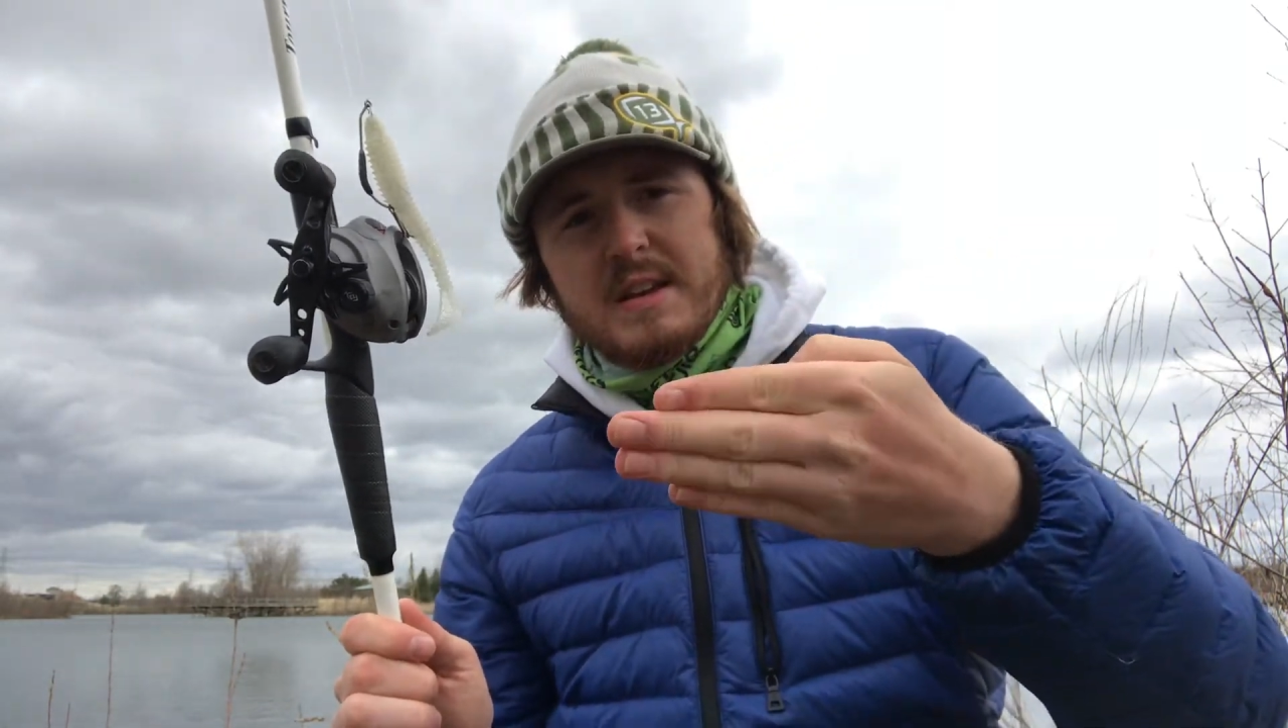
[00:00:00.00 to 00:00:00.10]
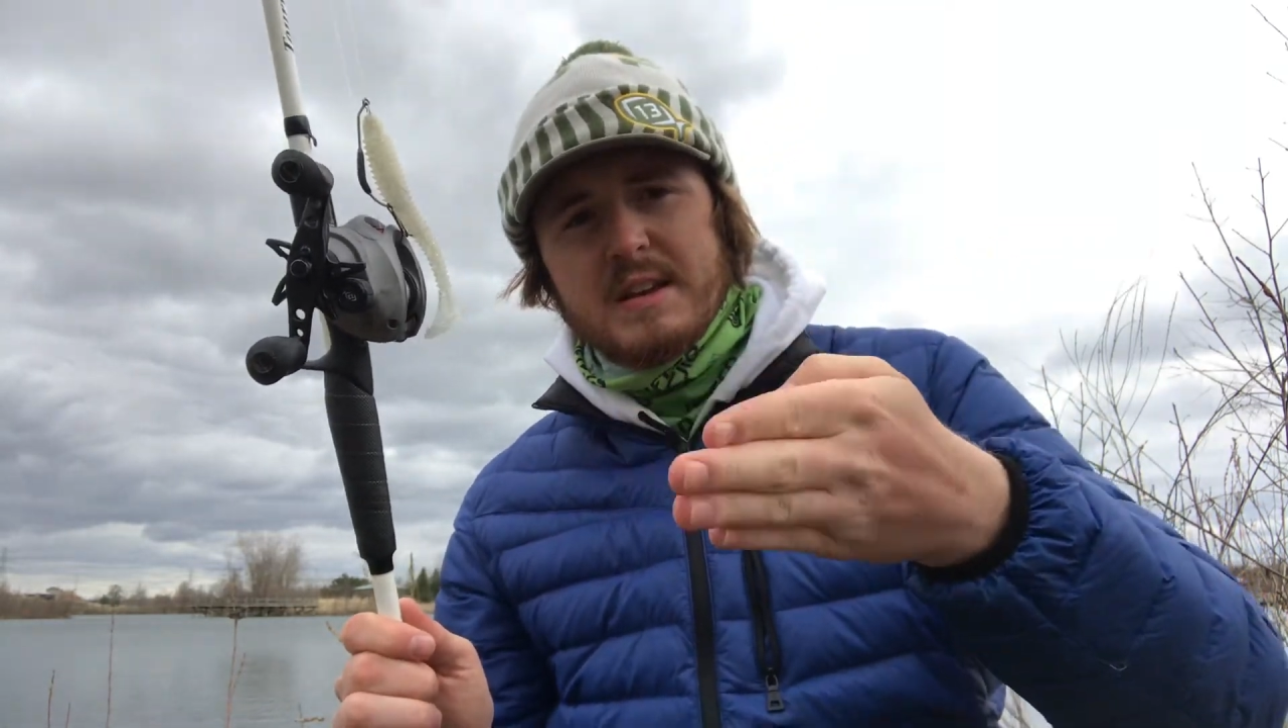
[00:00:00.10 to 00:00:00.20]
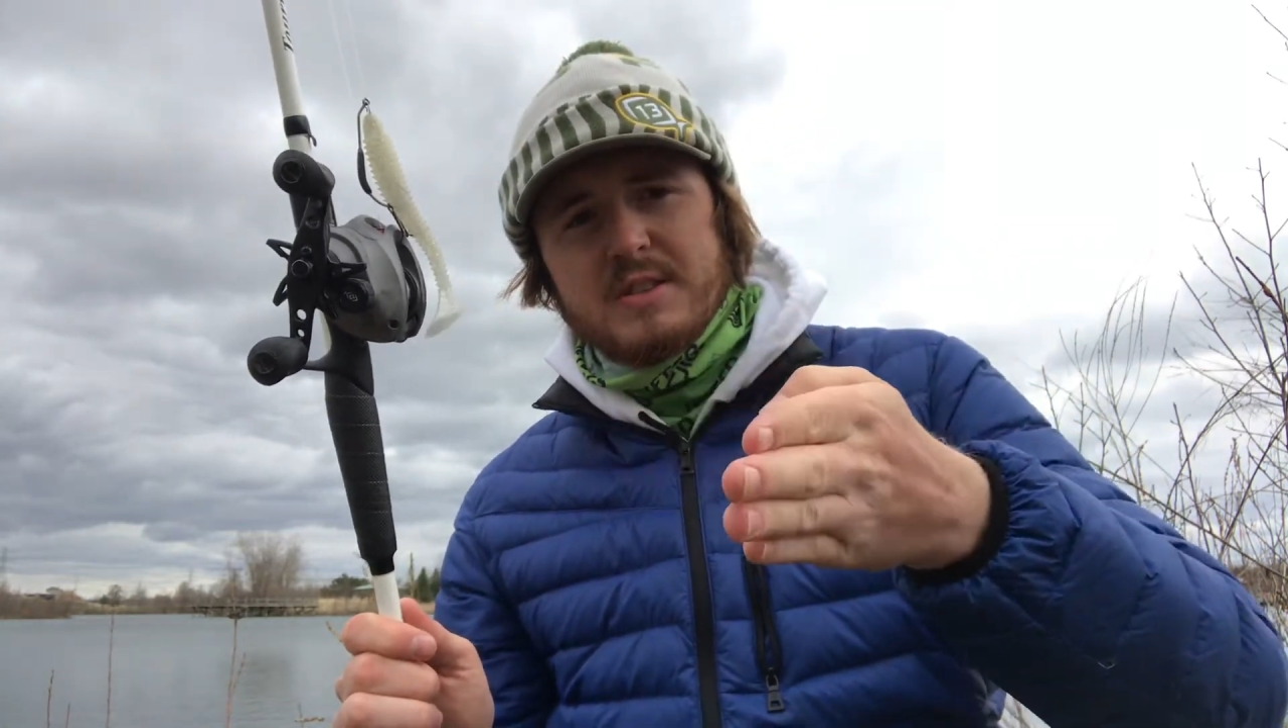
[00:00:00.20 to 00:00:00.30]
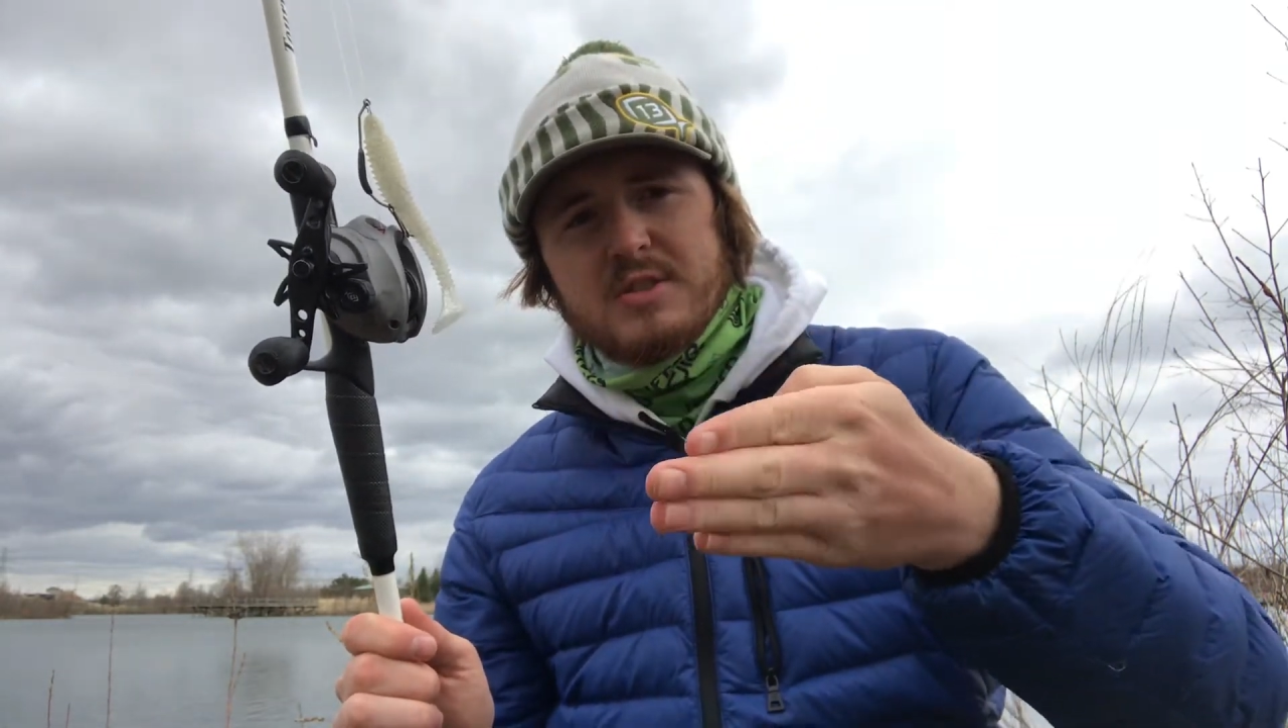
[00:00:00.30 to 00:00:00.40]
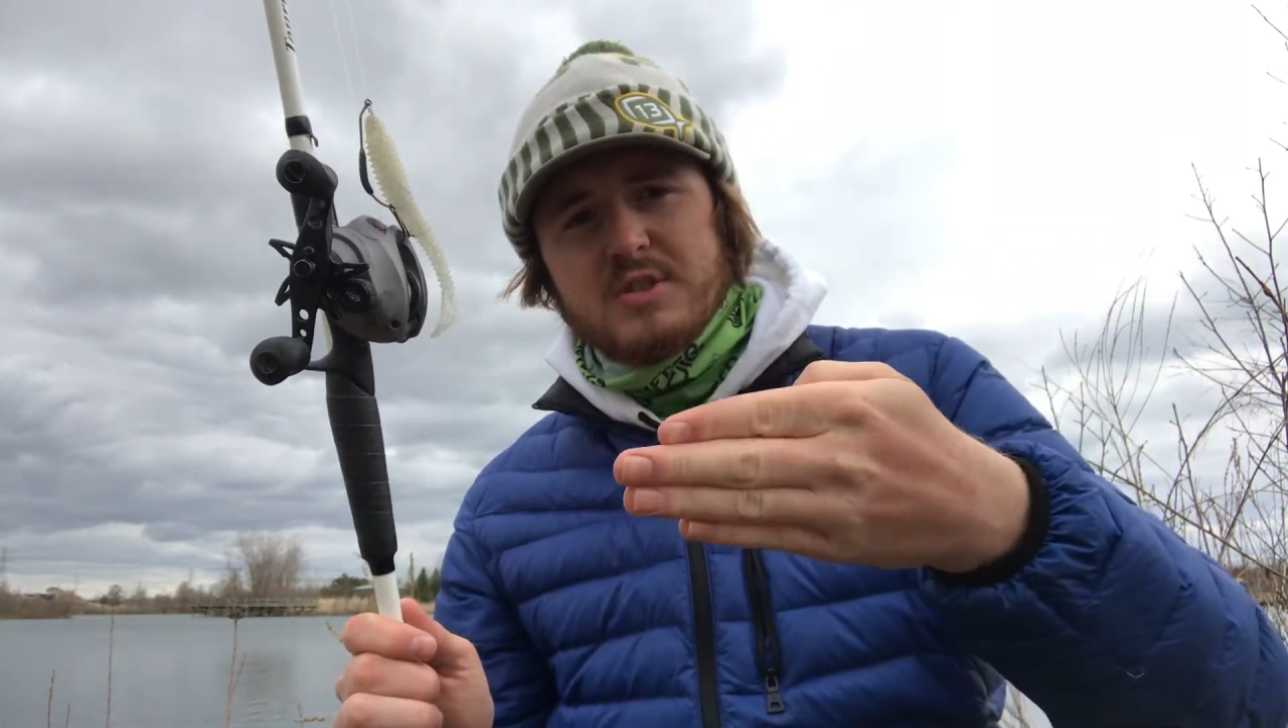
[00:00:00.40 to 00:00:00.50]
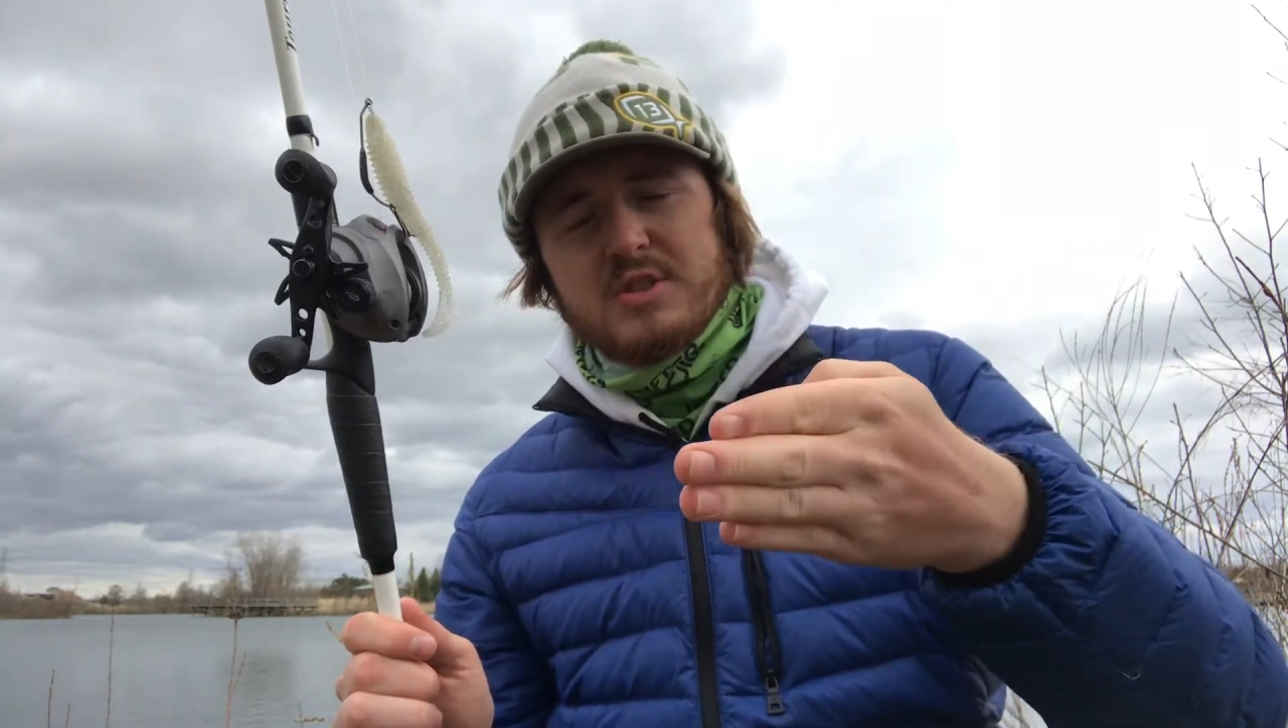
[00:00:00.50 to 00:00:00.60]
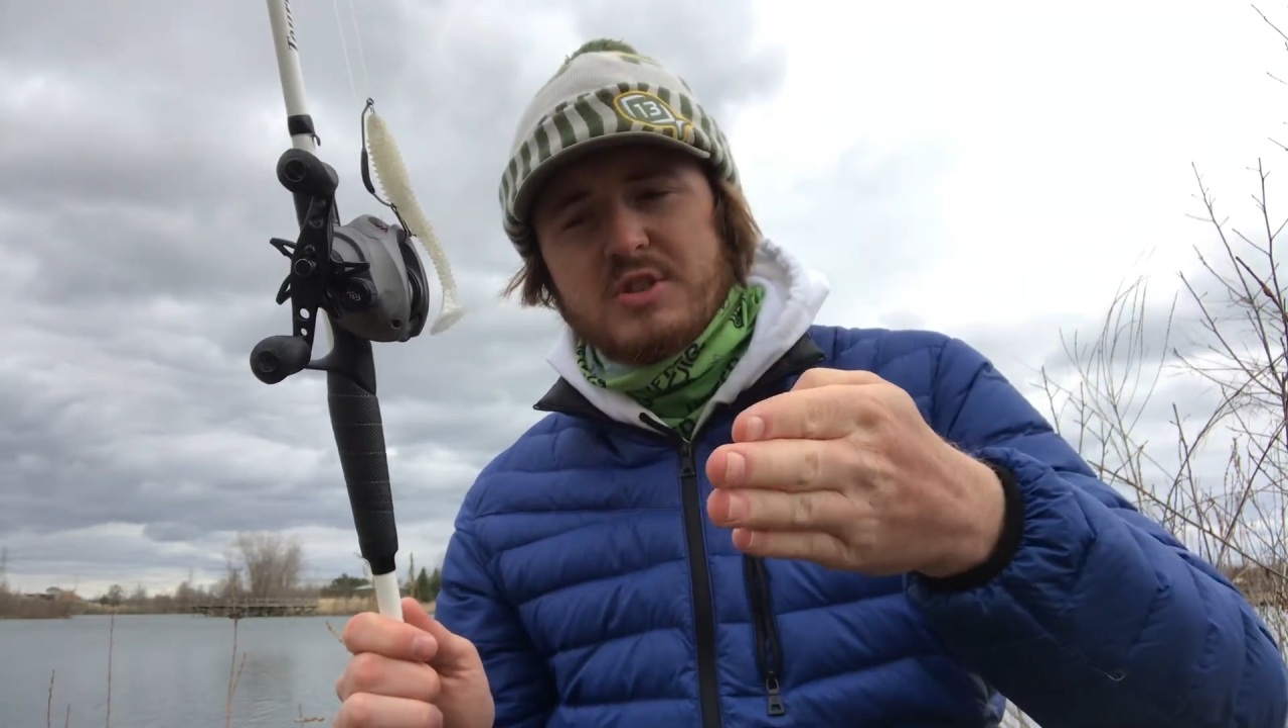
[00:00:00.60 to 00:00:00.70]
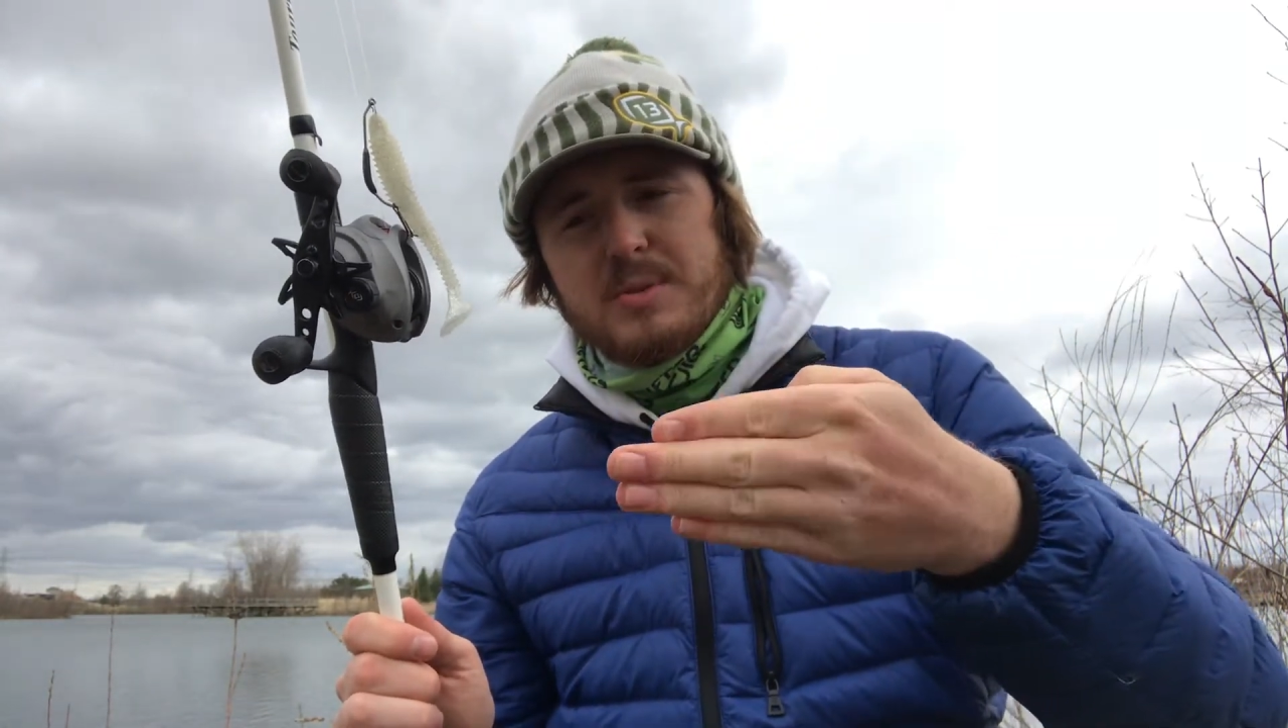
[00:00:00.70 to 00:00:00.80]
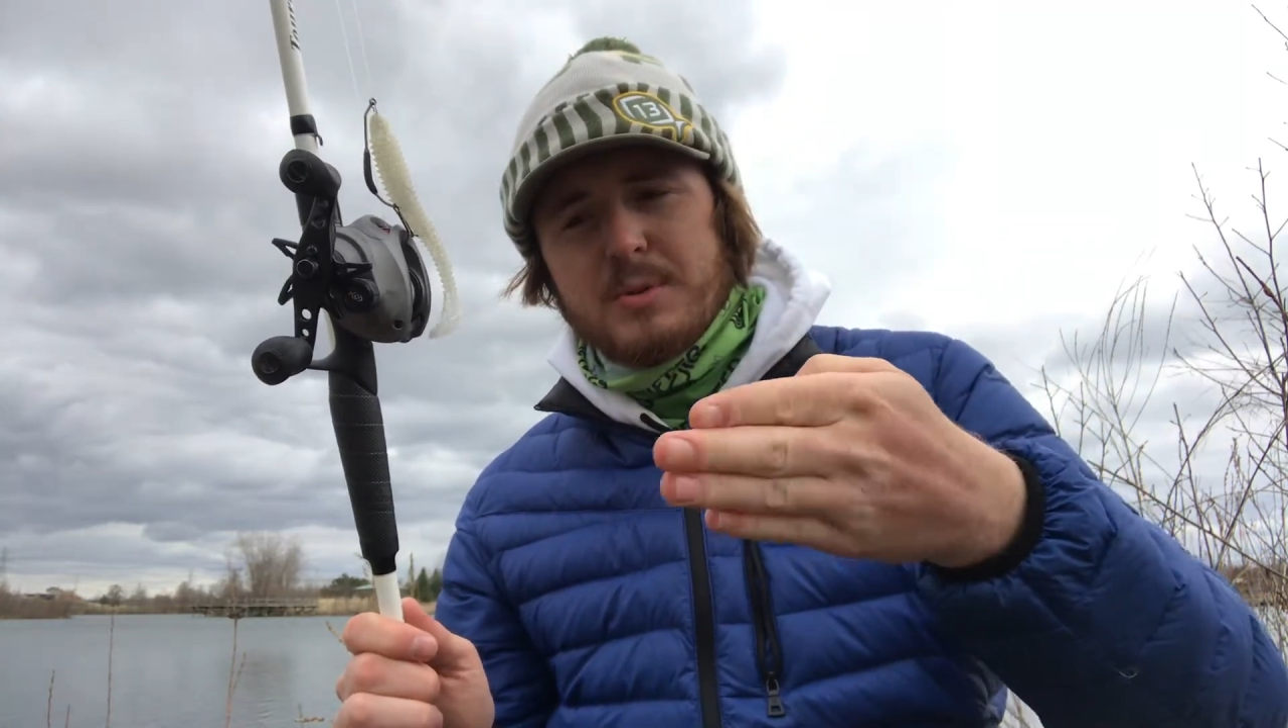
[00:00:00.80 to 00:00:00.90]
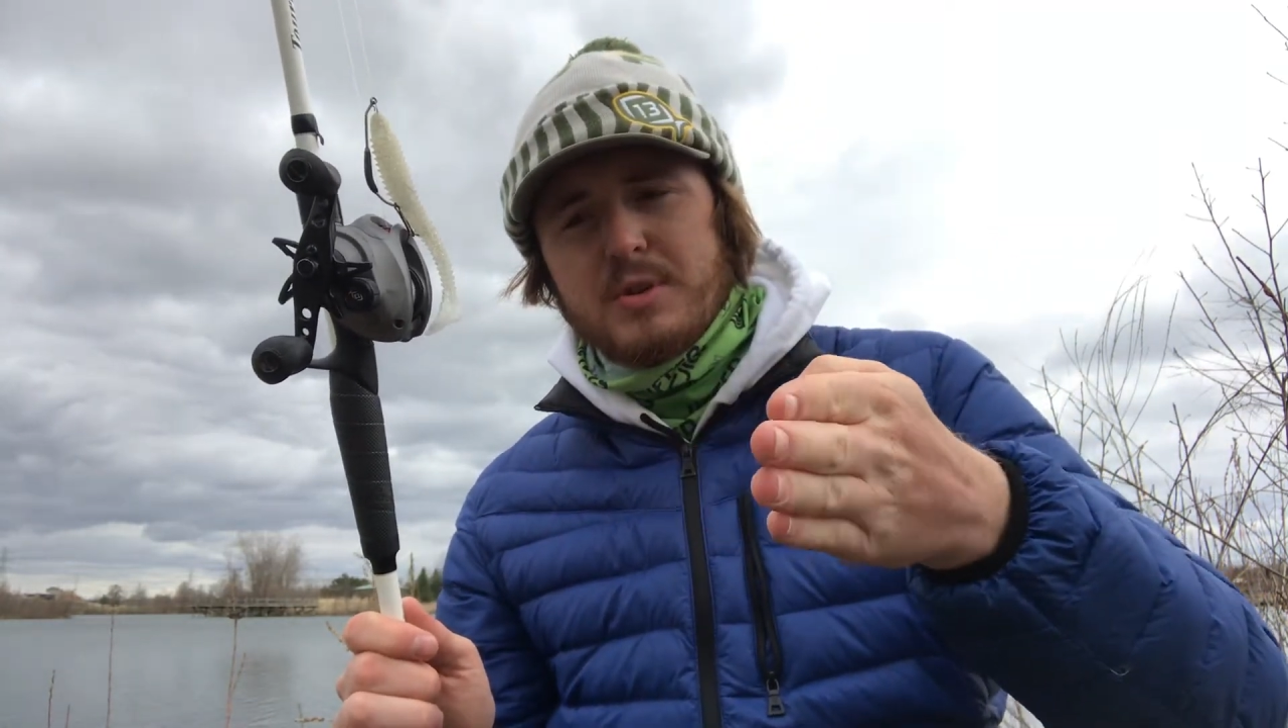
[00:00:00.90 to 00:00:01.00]
is just
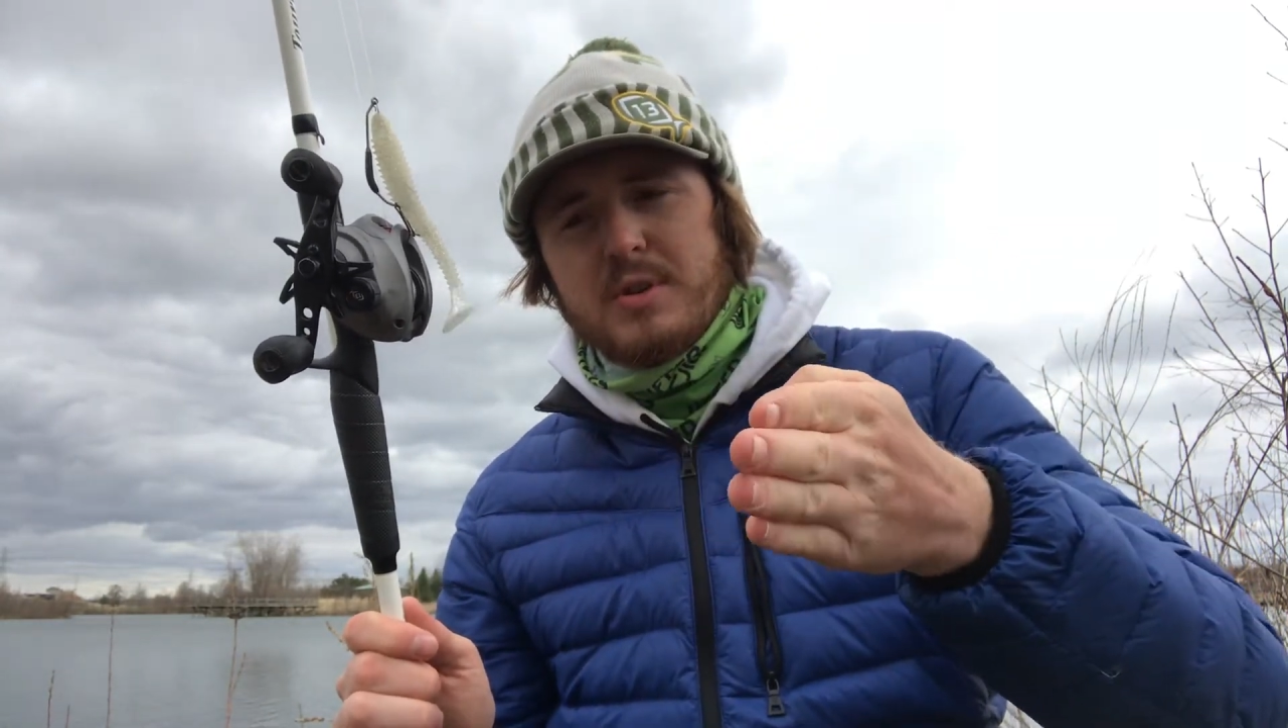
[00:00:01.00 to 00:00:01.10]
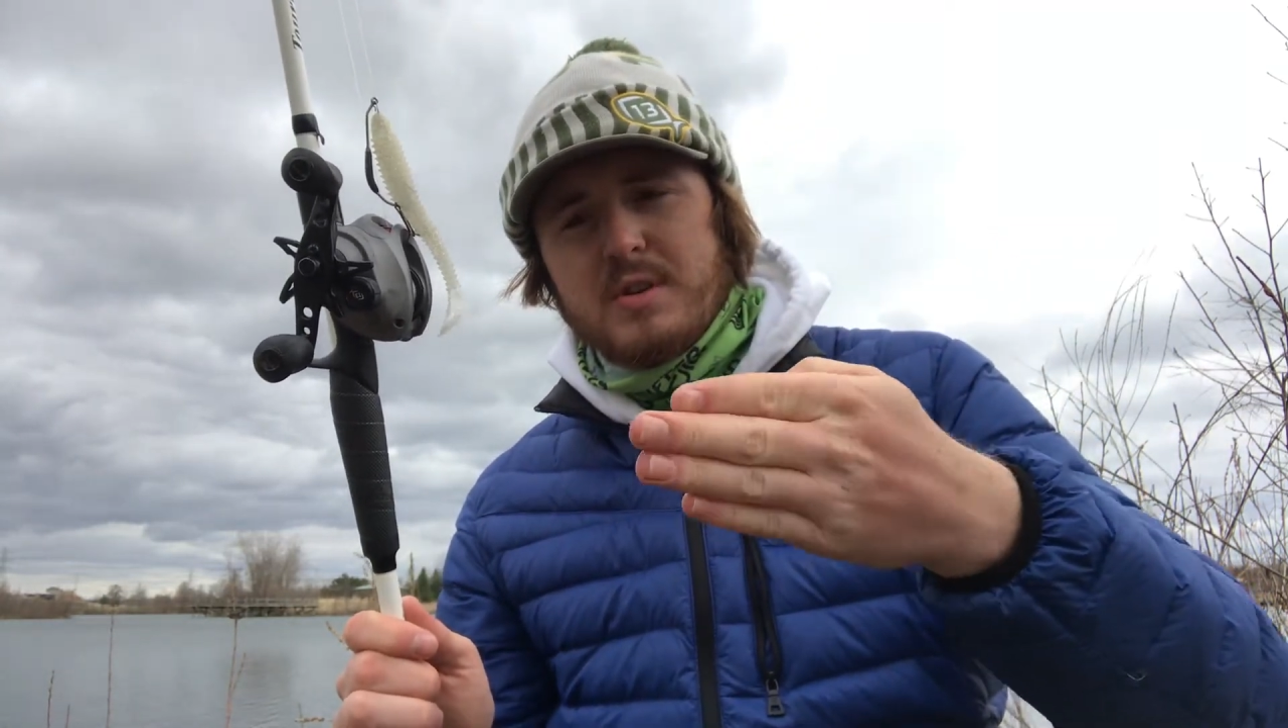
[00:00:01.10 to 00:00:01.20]
shimmer,